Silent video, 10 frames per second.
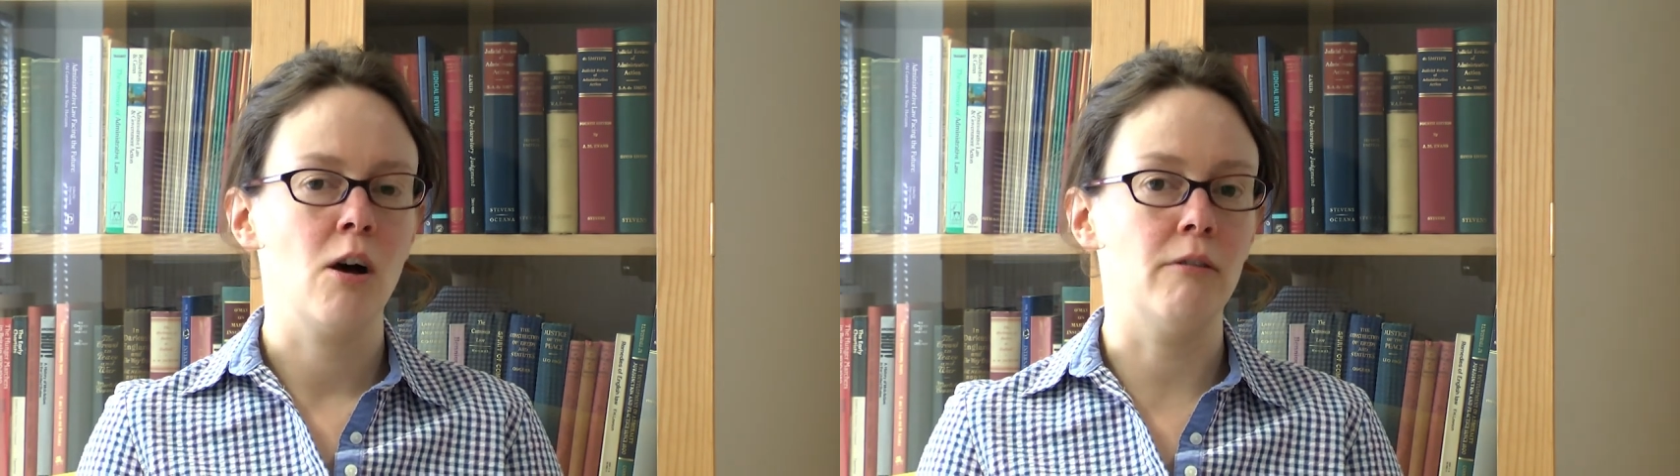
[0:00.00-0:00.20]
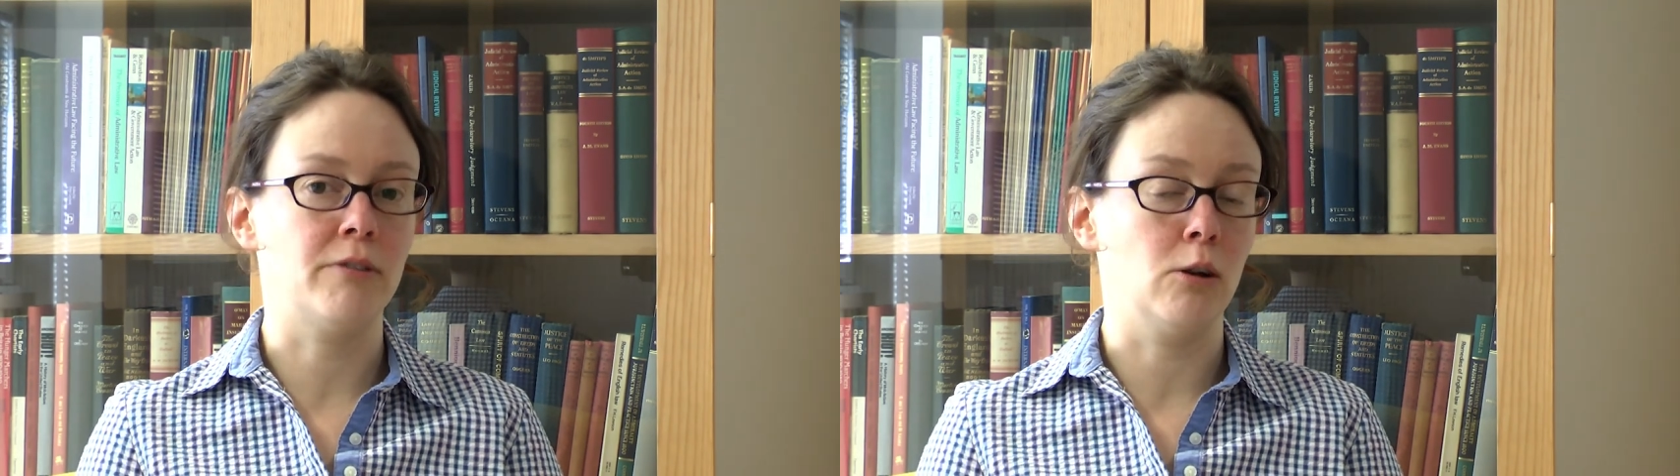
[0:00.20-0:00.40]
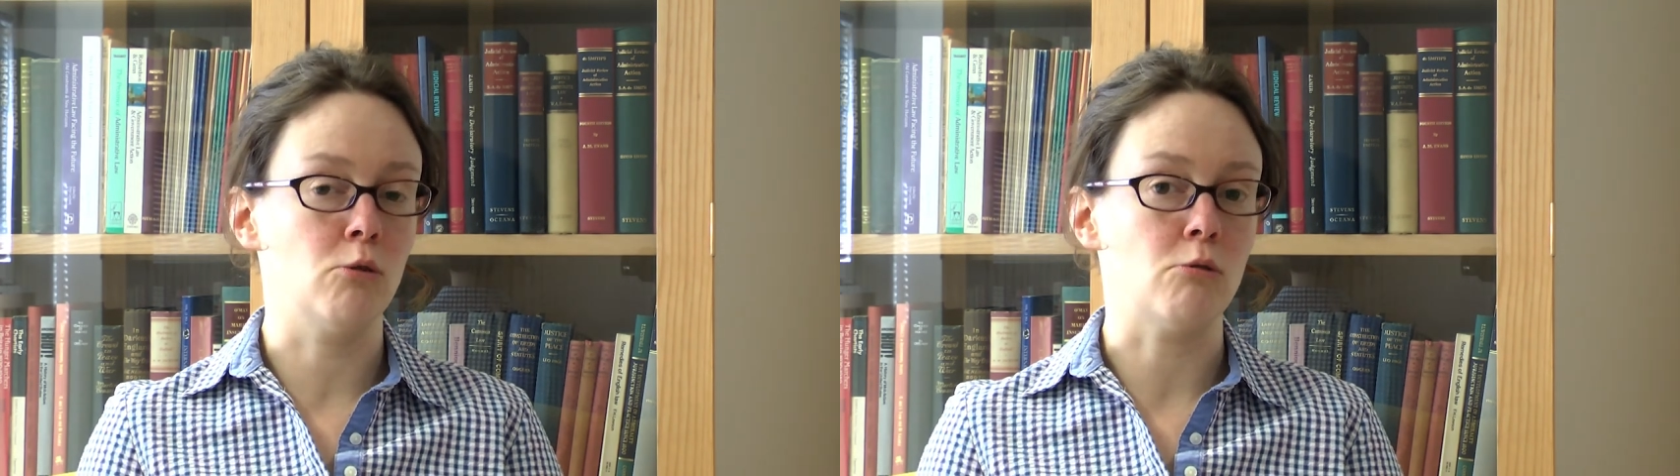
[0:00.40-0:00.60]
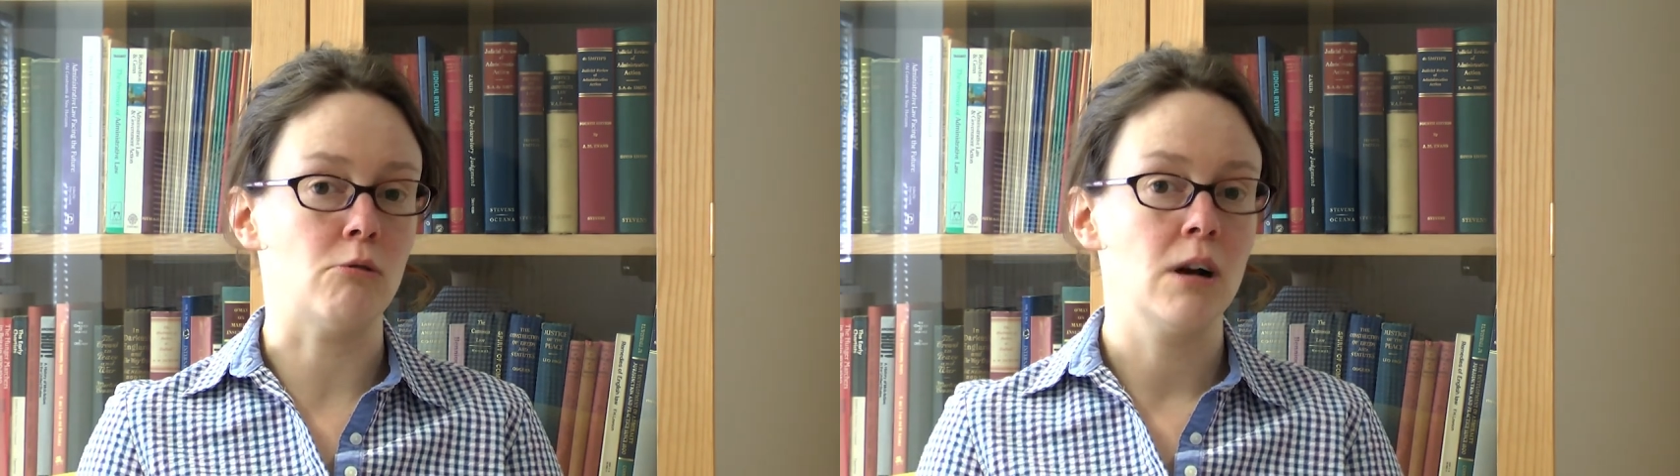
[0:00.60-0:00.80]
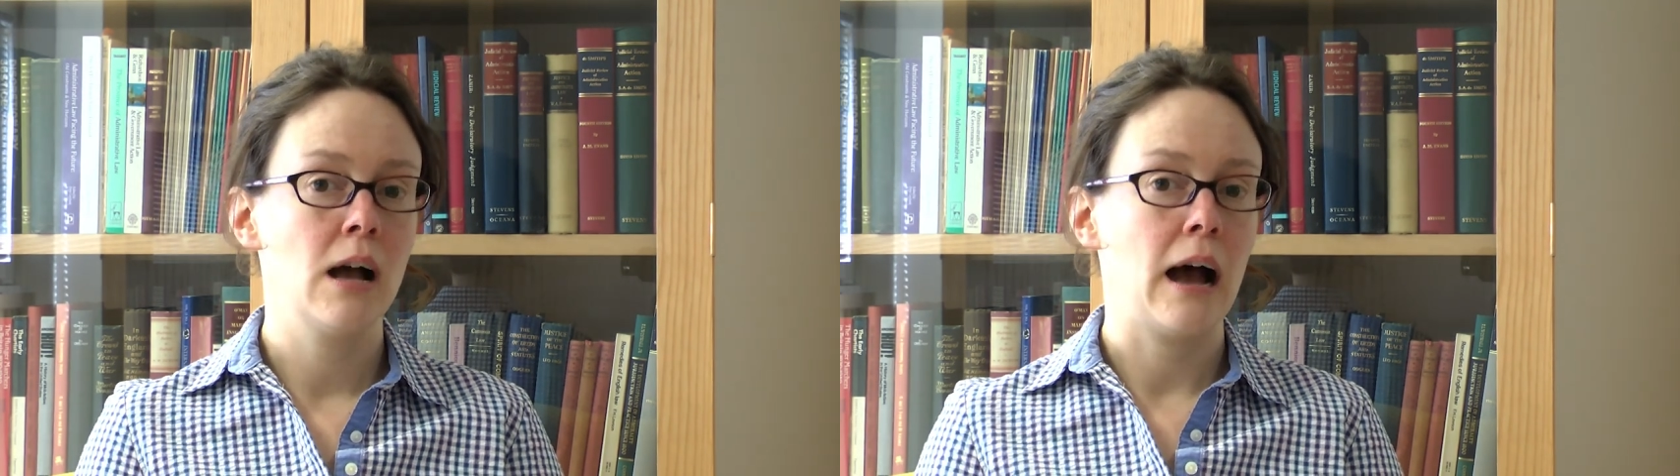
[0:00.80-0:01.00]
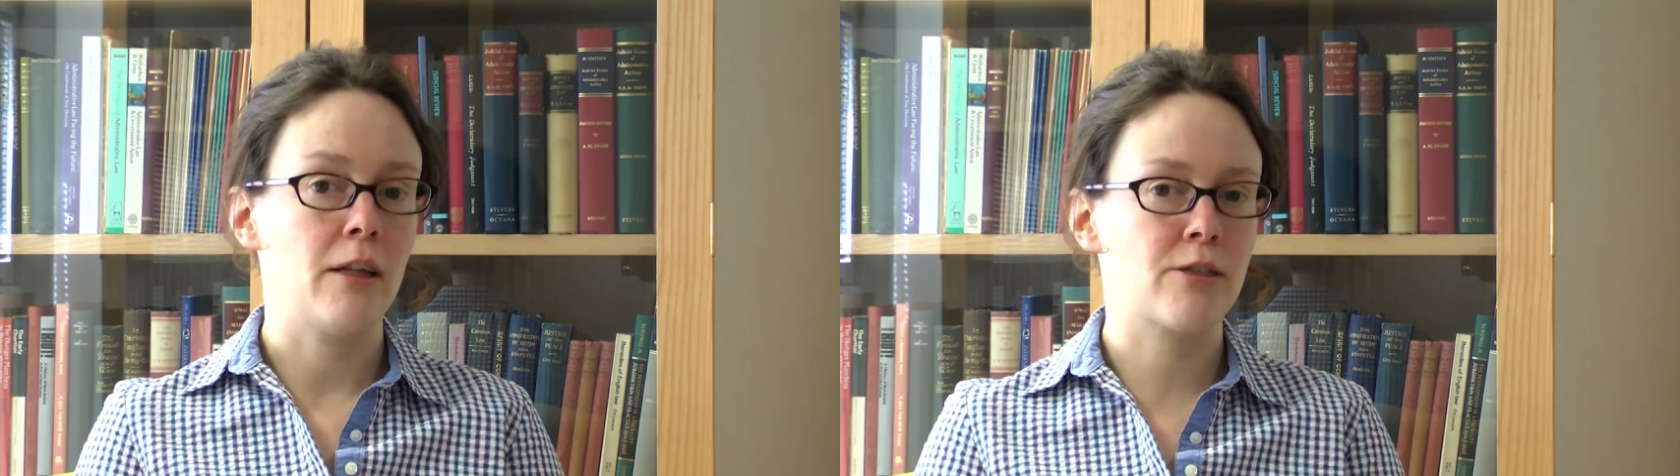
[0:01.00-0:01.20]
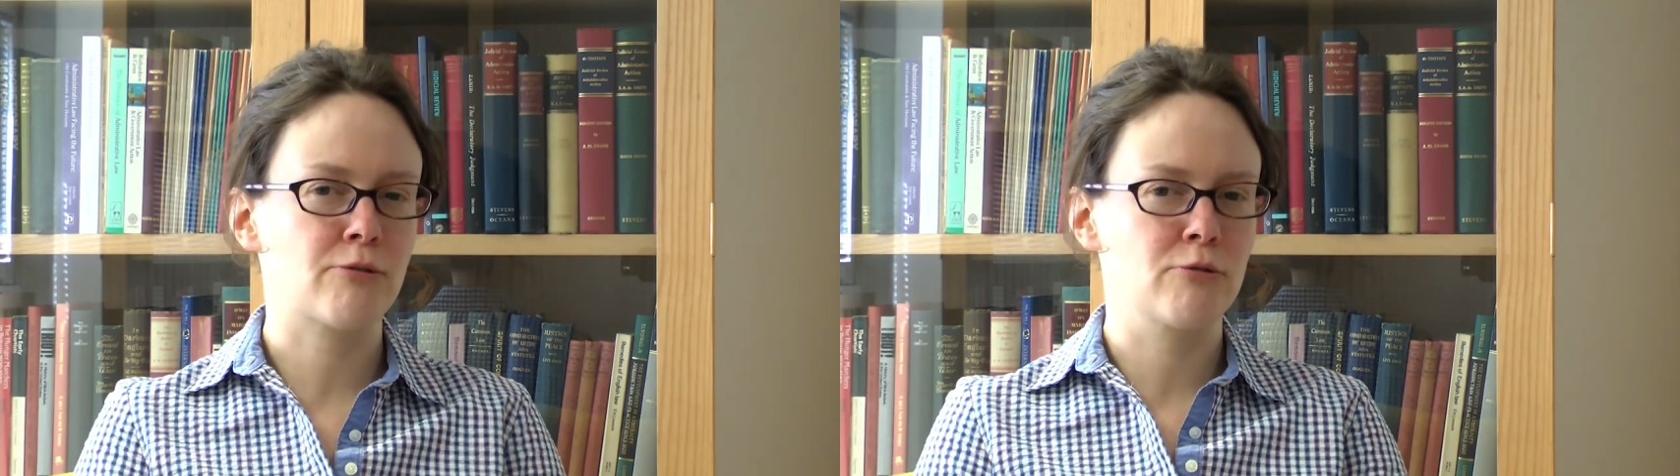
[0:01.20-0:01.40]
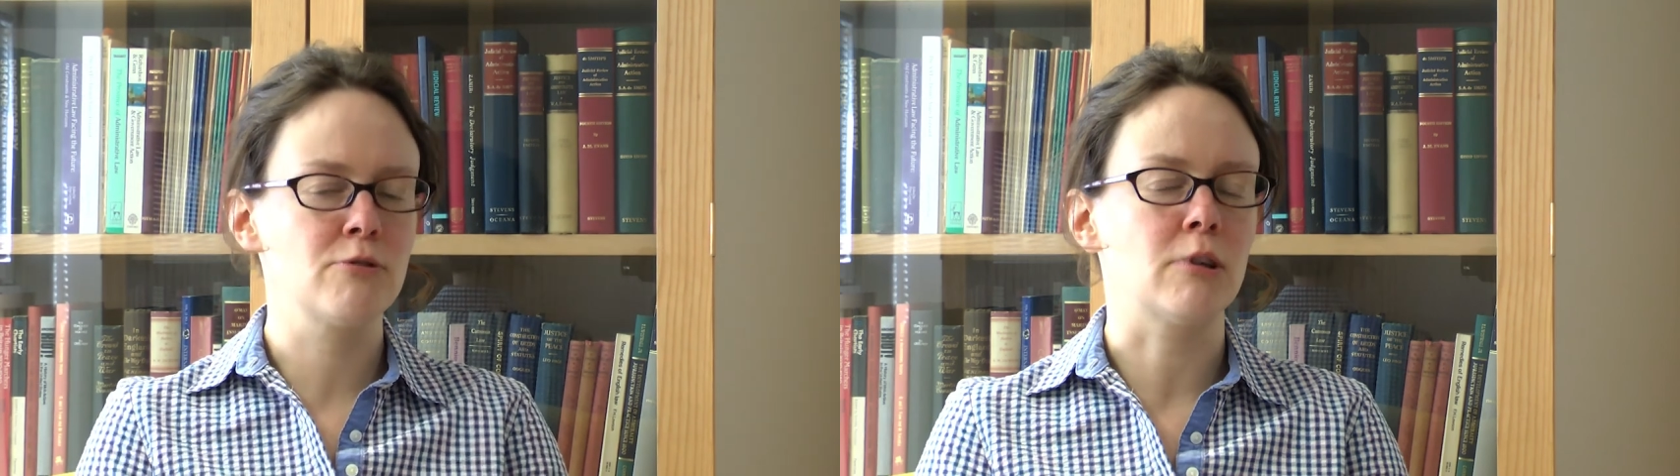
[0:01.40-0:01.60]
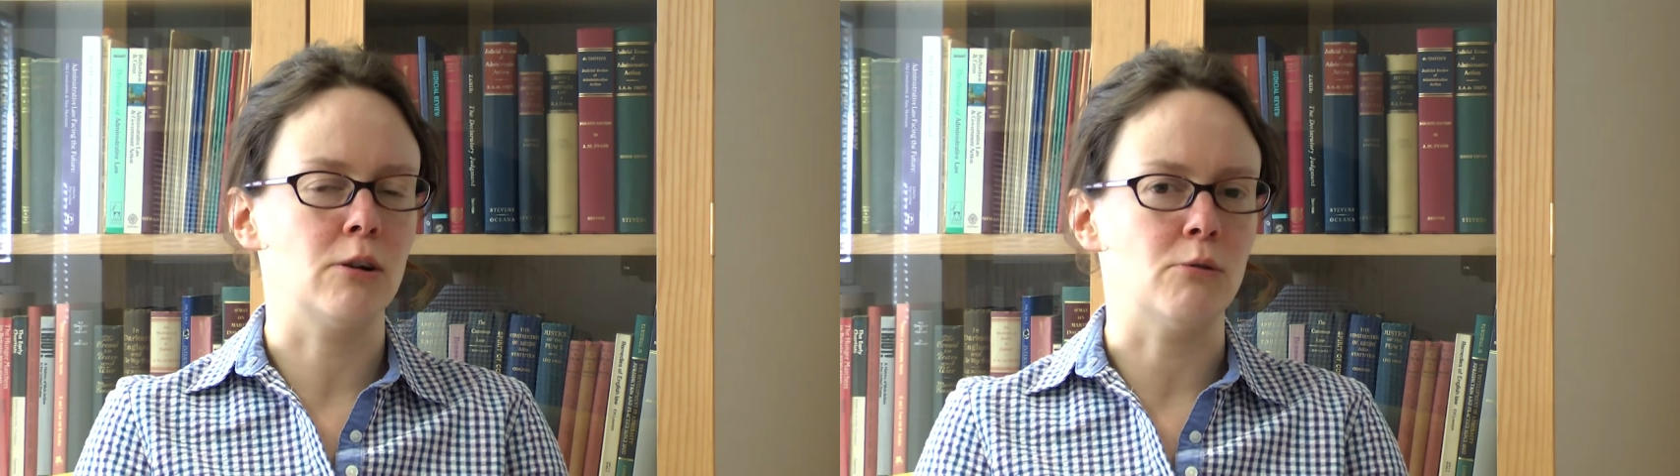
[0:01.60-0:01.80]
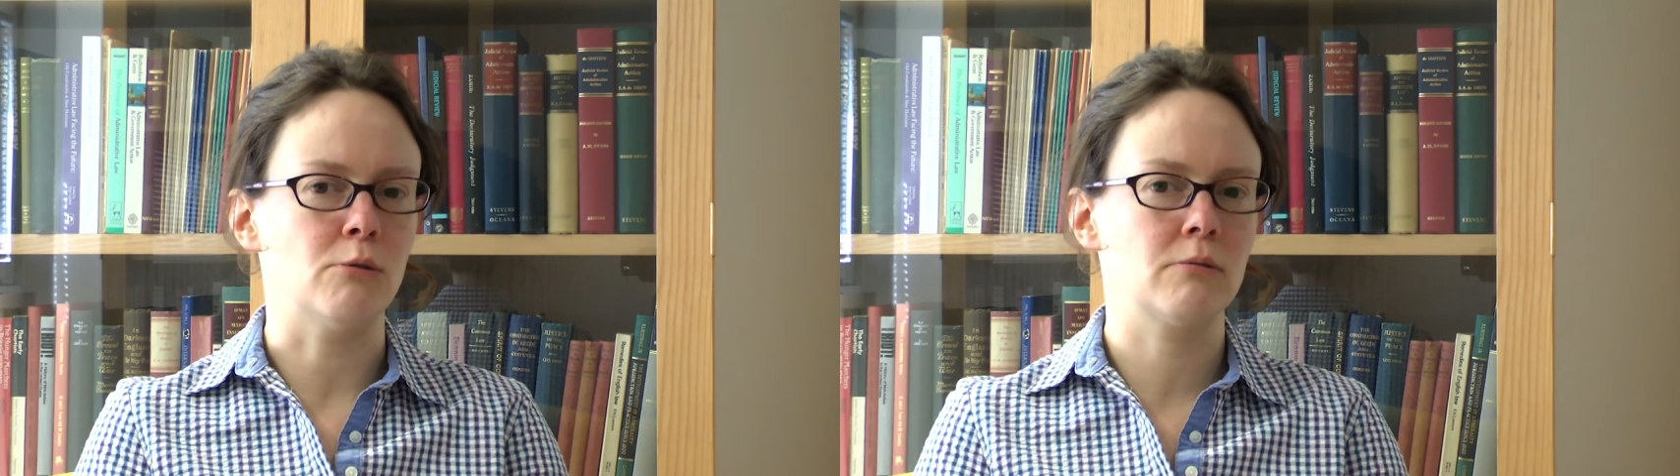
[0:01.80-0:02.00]
of the law. And through the
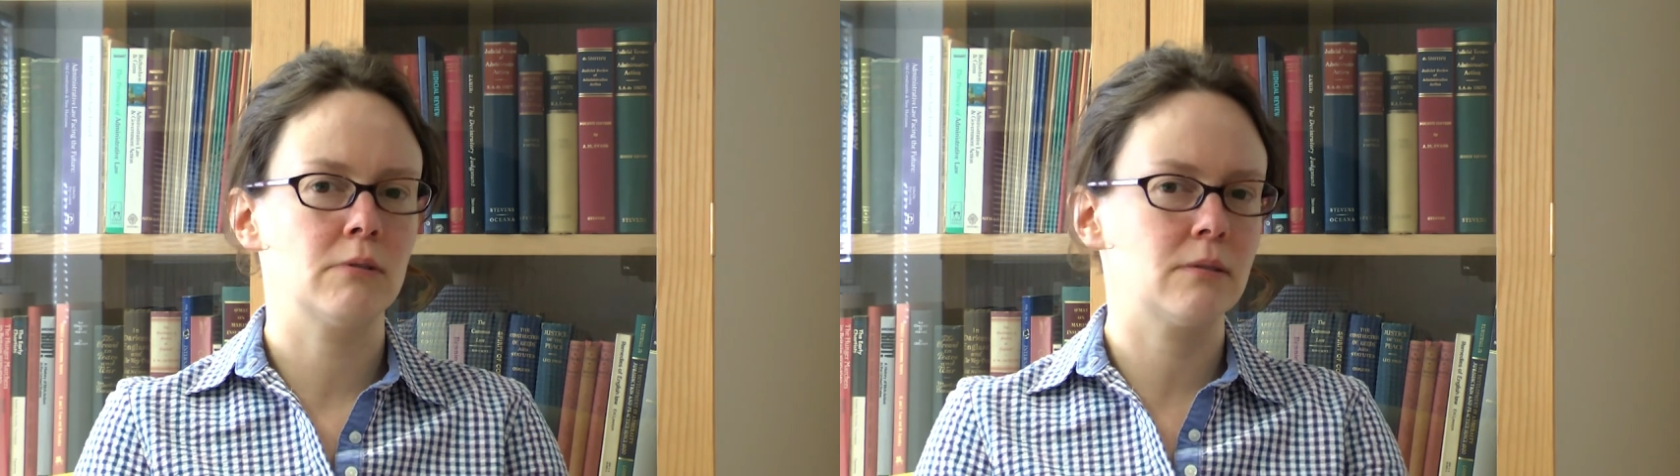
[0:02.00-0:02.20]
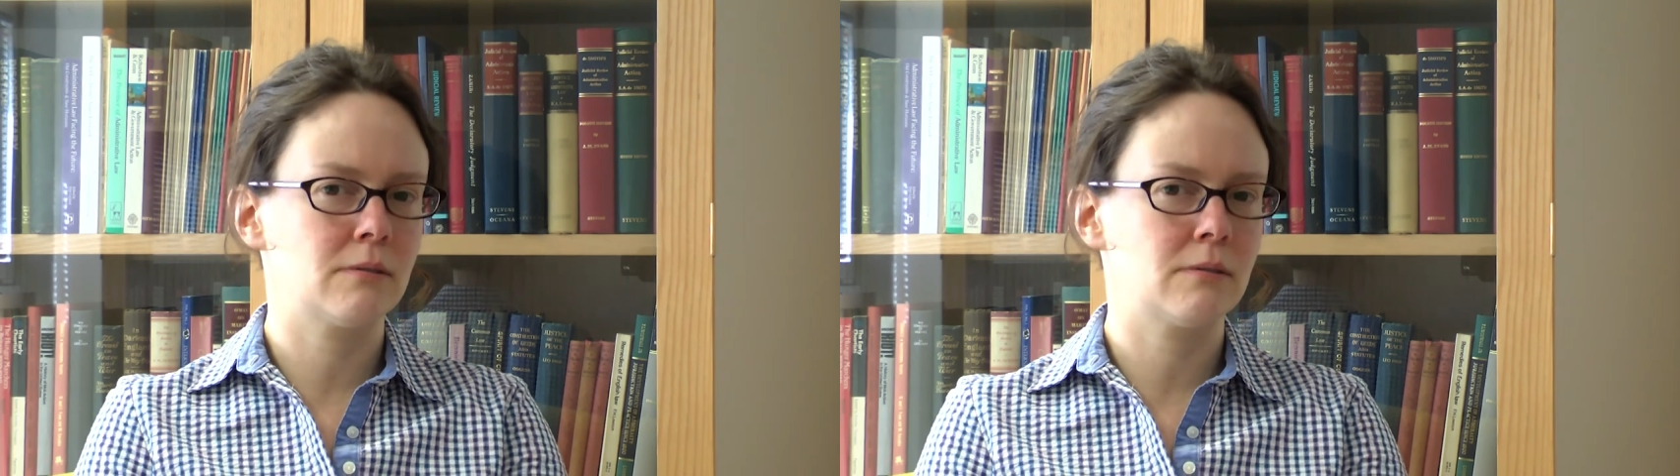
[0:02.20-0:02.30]
law,